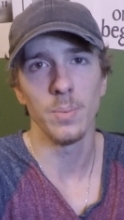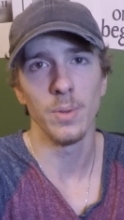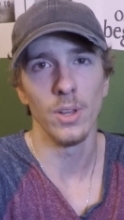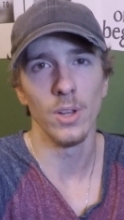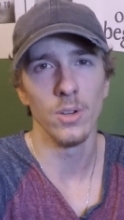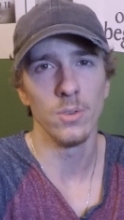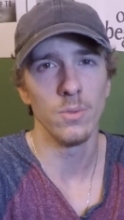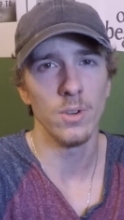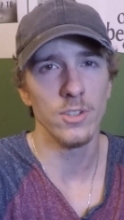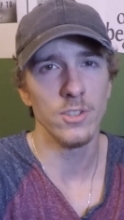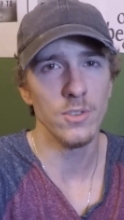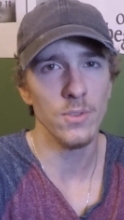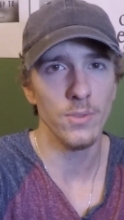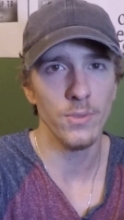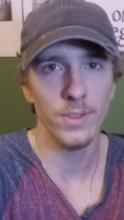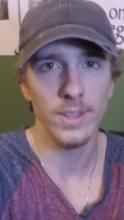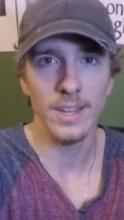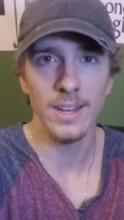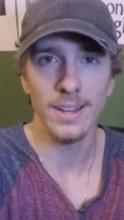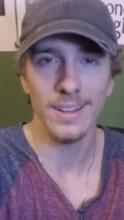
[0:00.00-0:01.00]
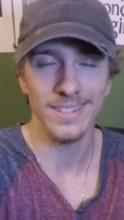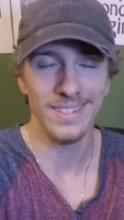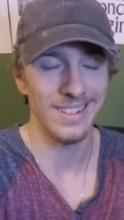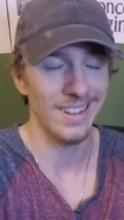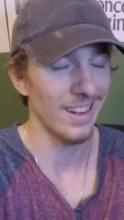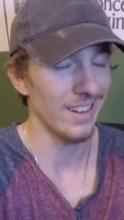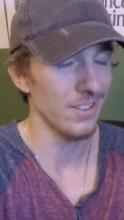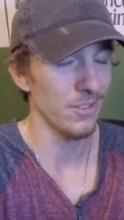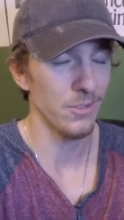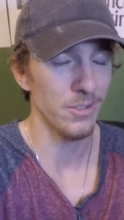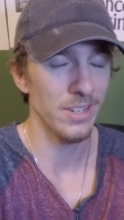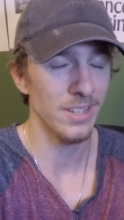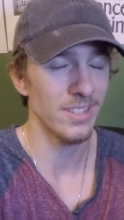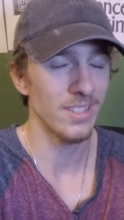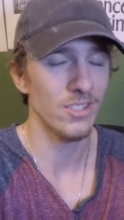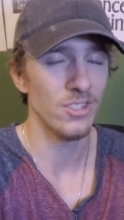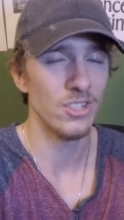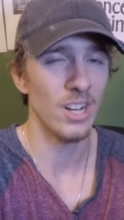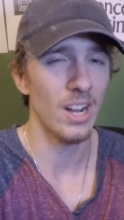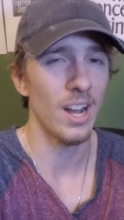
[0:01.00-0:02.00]
below what you think. Did I do a
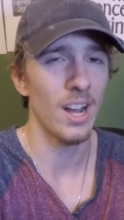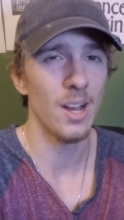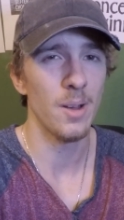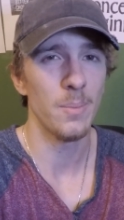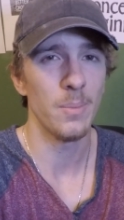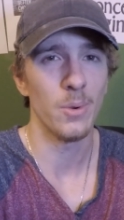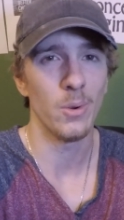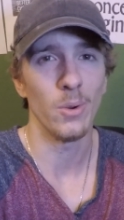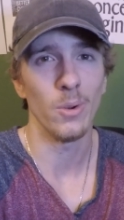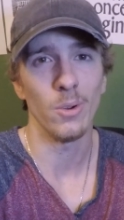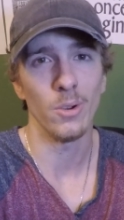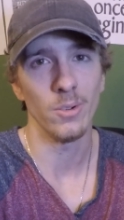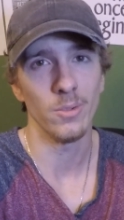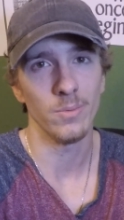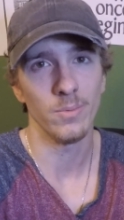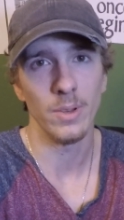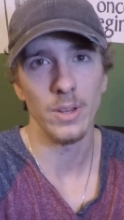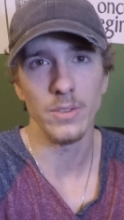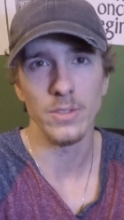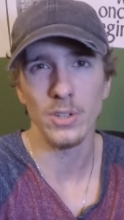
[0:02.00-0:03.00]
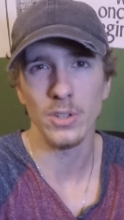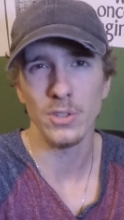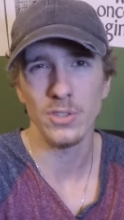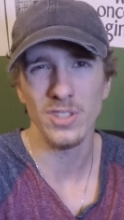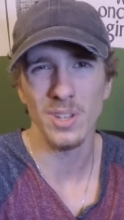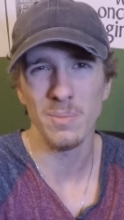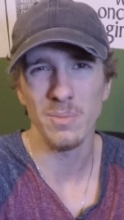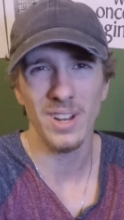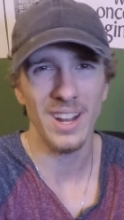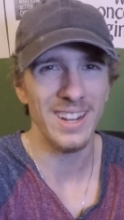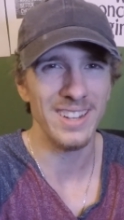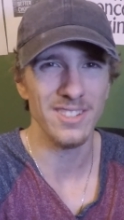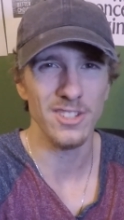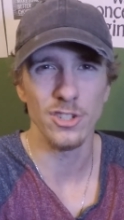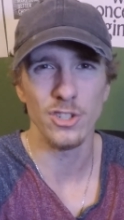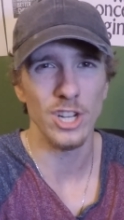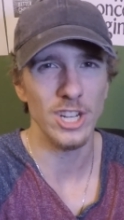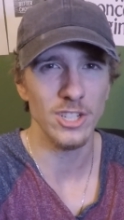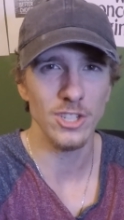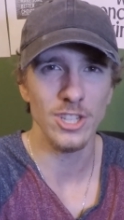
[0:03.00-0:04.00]
decent job, or is there some kind of
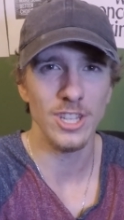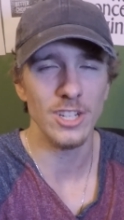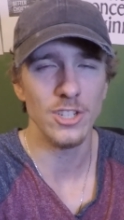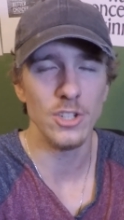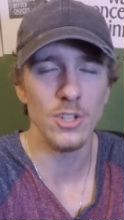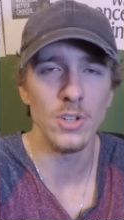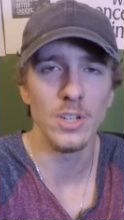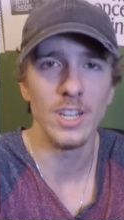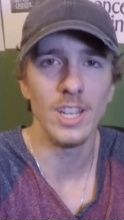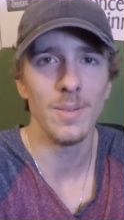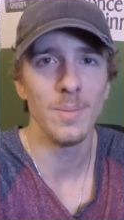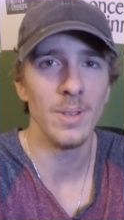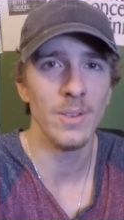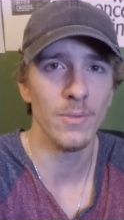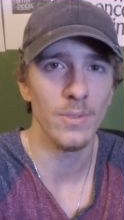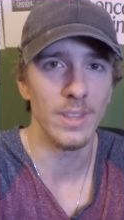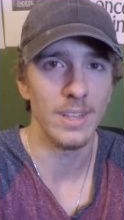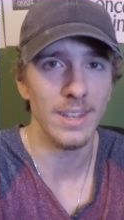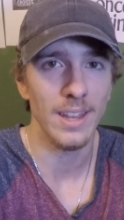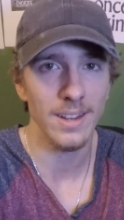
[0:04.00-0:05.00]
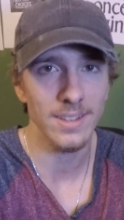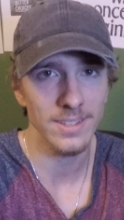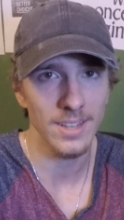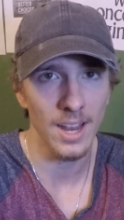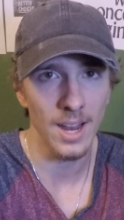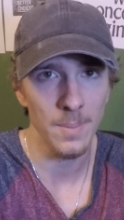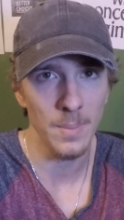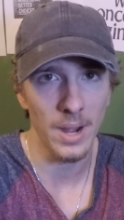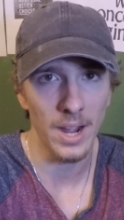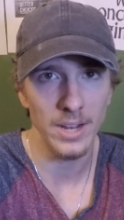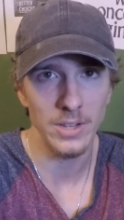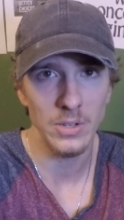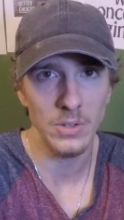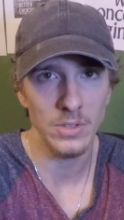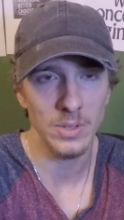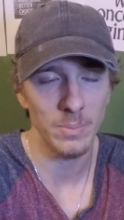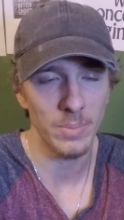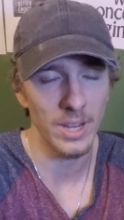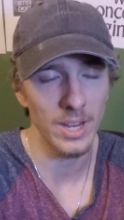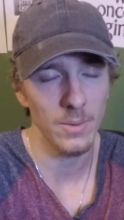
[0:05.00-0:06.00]
suggestion that you can give me for the next time I do
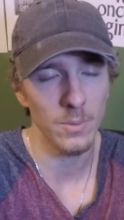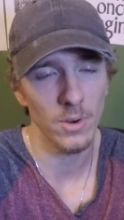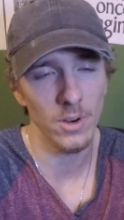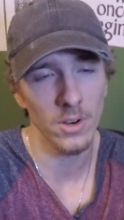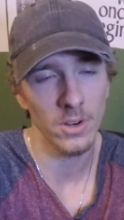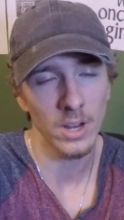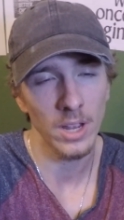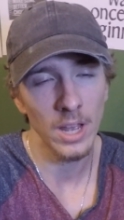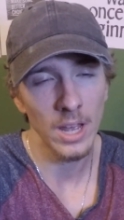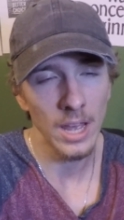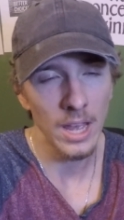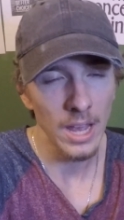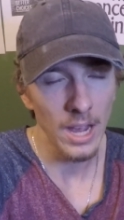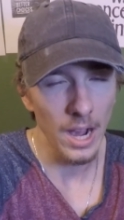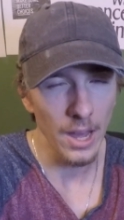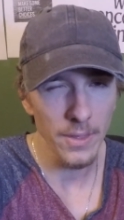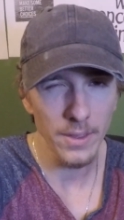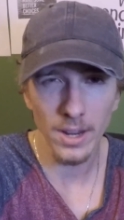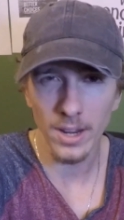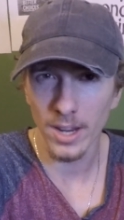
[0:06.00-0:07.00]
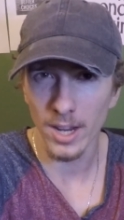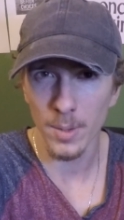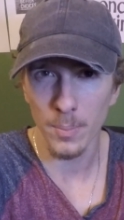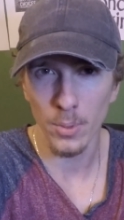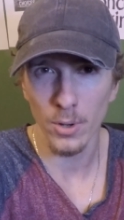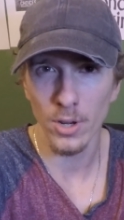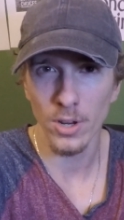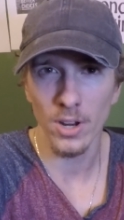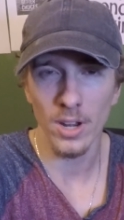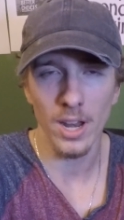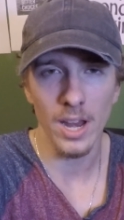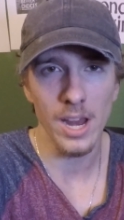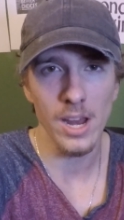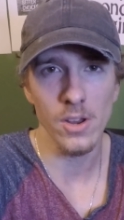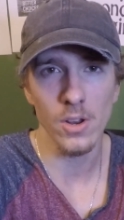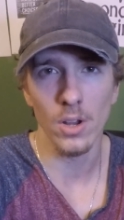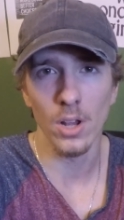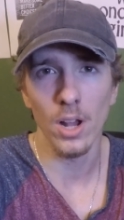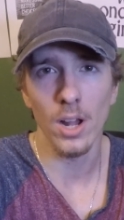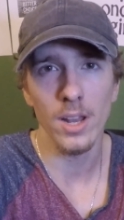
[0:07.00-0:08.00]
some paint work? I think I got a pretty good
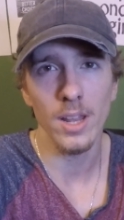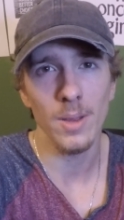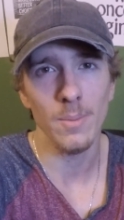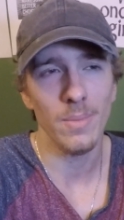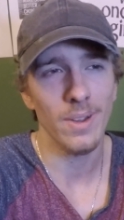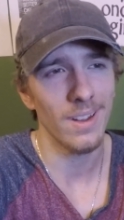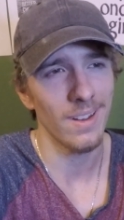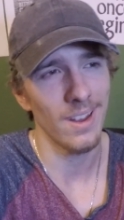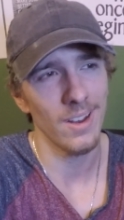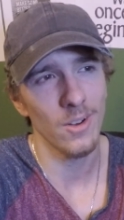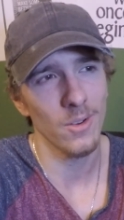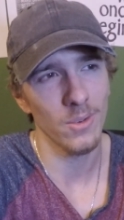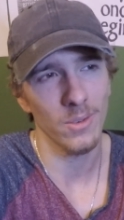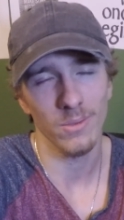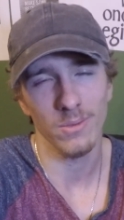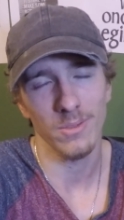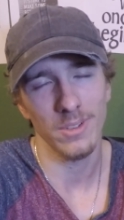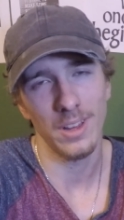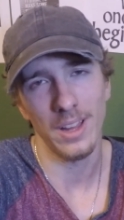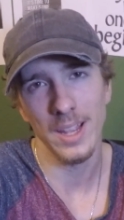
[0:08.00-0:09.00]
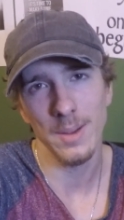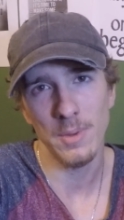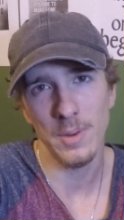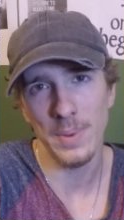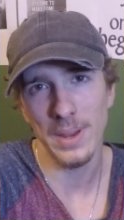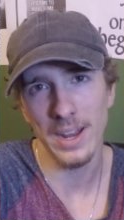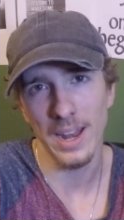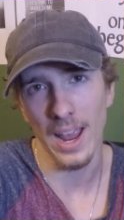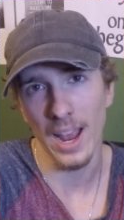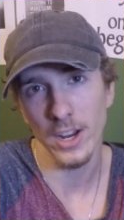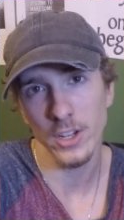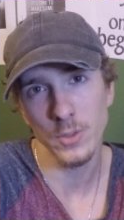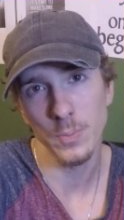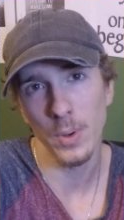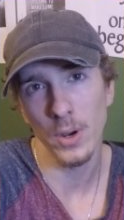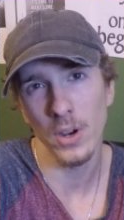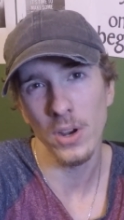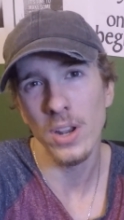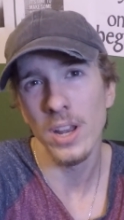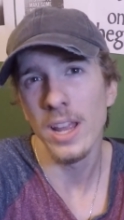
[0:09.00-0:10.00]
handle on it, but I don't claim to be an
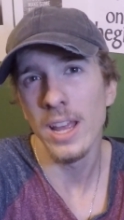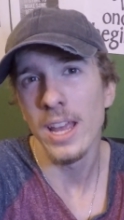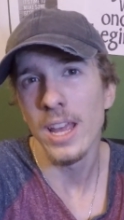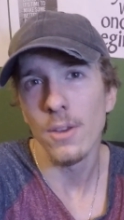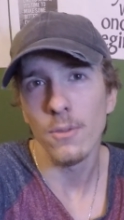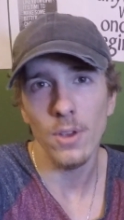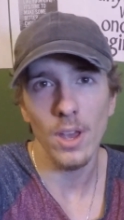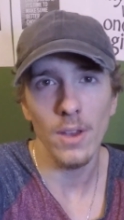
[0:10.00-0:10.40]
expert. If